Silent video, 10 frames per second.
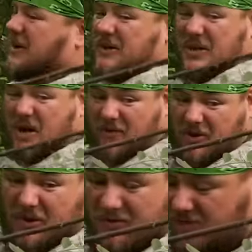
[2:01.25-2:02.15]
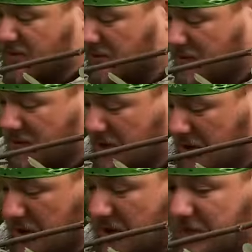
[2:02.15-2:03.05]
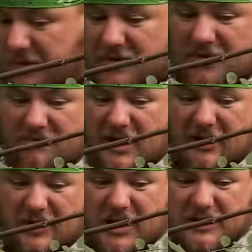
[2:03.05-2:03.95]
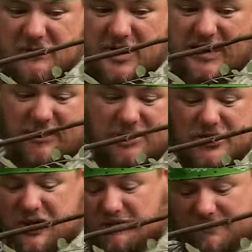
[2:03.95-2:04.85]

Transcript: You know, I've heard of cougars, mountain lions being able to jump